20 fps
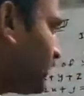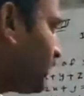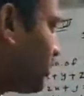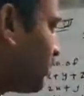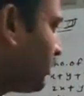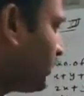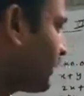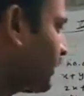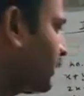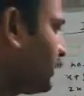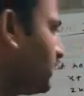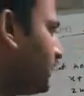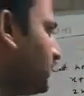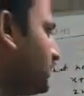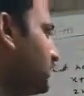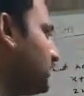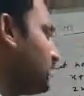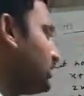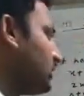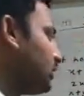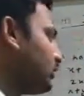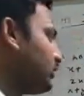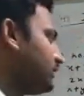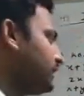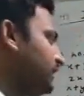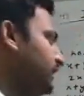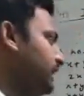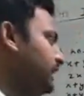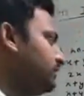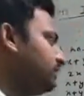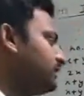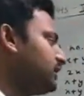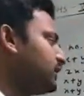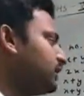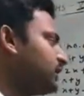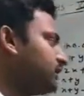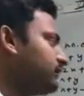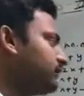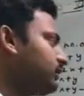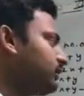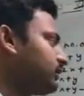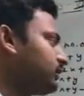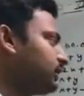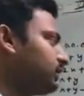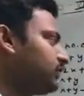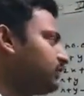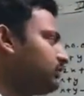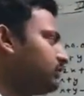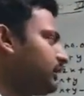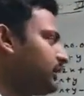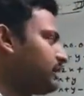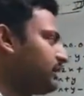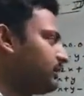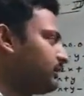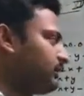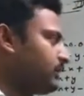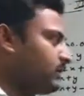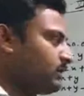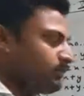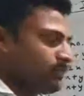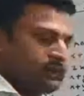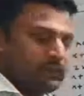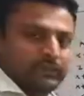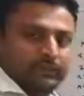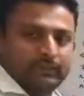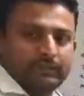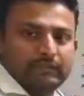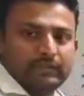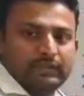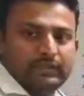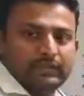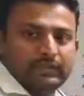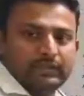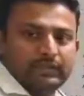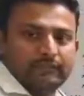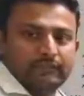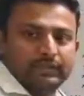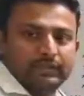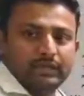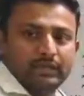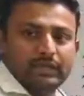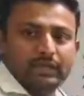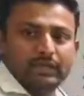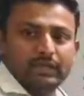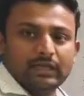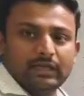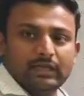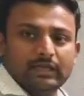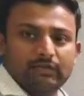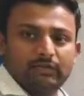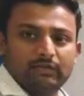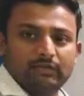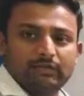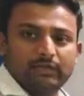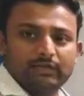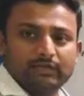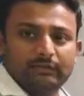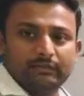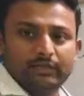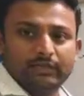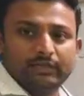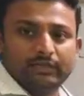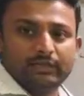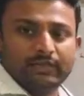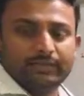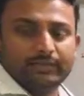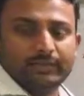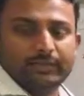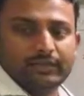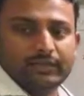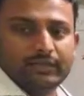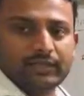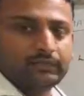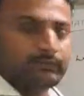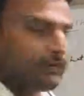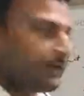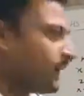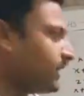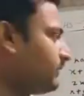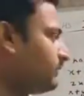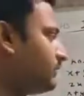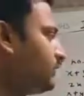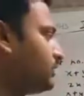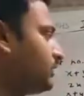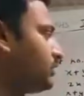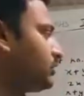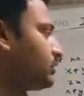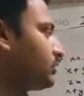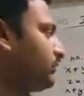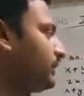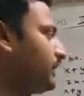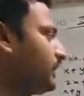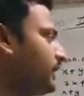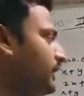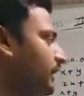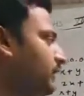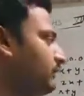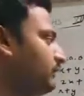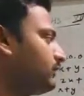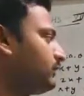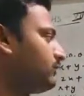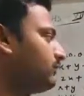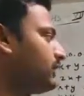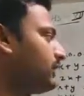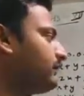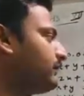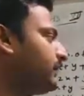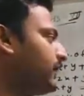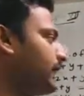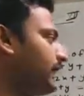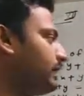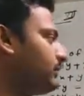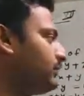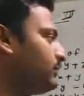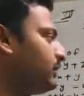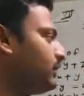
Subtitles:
Okay. Now our A inverse is what? Adjoint of A upon determinant of A, and our determinant of A is 5. So we can write 1 by 5